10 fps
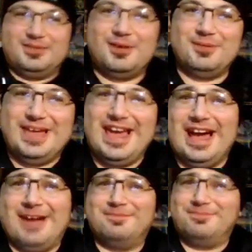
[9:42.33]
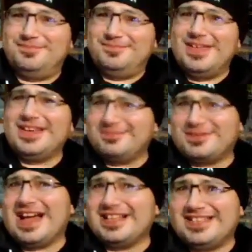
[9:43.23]
So yeah, you
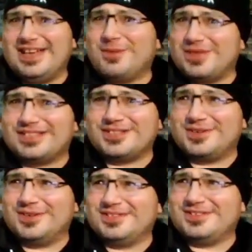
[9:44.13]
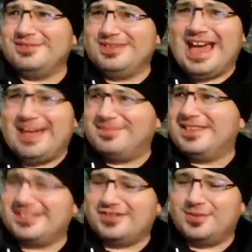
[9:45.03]
can kind of see where this is. So yeah,
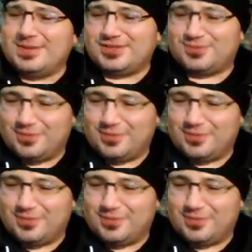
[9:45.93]
this is a little bit